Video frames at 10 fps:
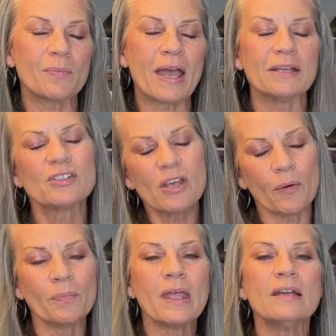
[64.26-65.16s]
page.
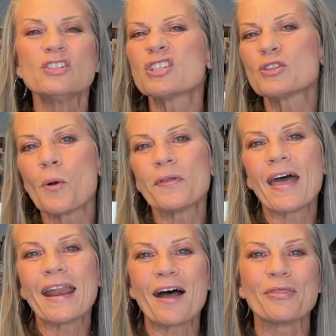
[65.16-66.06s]
So just throwing
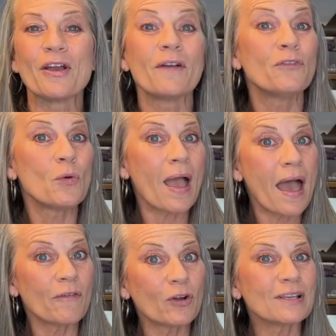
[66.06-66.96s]
that out there if you
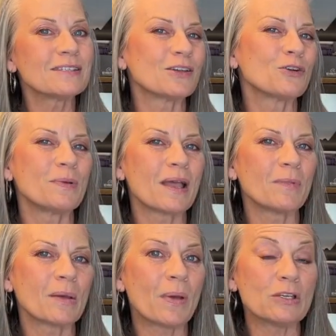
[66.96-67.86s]
ever considered
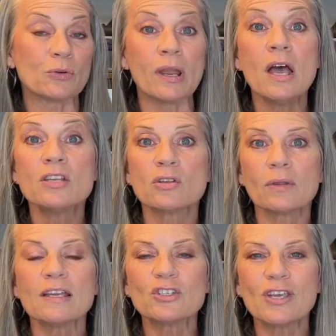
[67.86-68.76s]
becoming a patron. So
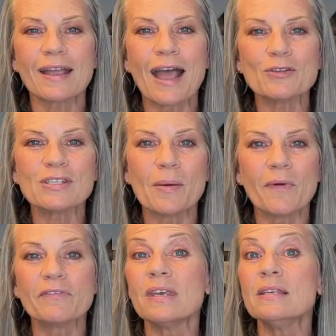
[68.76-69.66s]
let's check out some
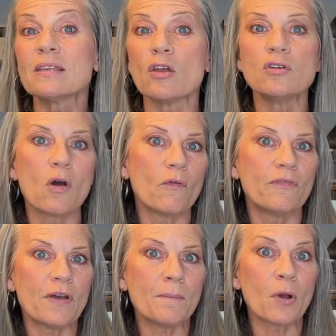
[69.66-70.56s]
of these
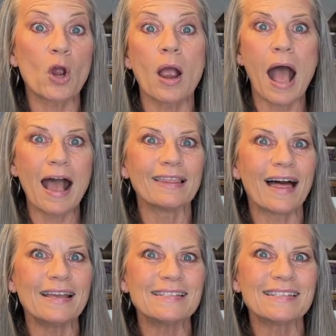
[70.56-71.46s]
November
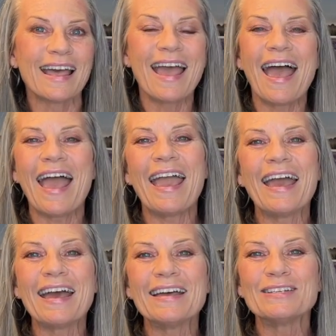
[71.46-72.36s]
highlights,
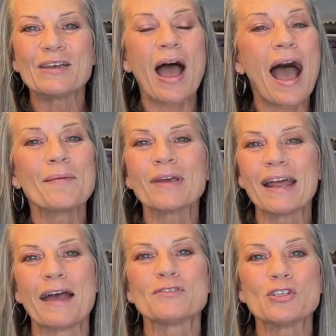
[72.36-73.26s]
and I'm gonna
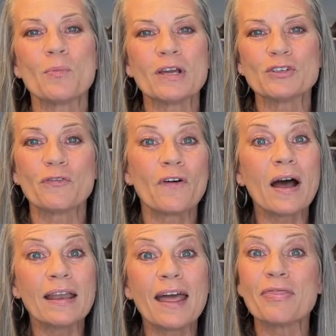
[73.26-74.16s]
have so much
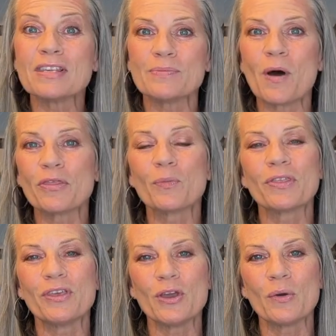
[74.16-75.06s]
fun this month
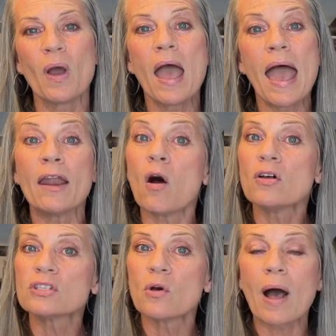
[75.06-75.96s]
with you. And
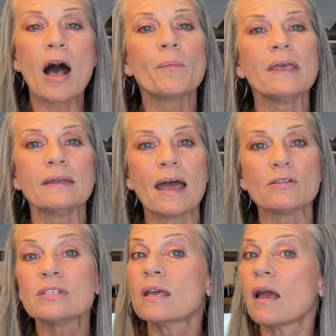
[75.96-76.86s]
also I'll be
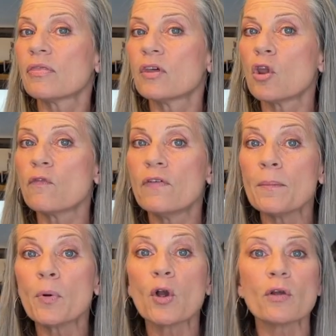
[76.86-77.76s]
announcing the
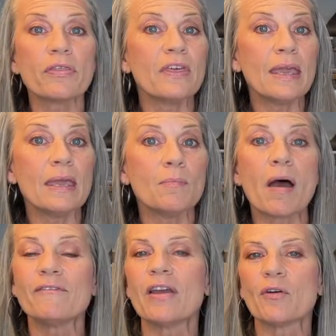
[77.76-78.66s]
November theme
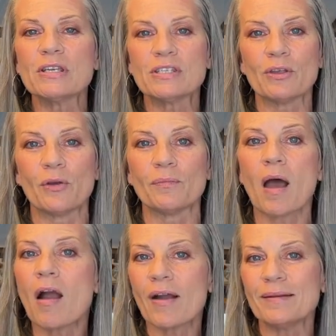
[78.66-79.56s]
very soon.
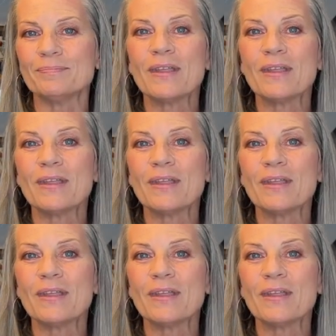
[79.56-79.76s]
All right,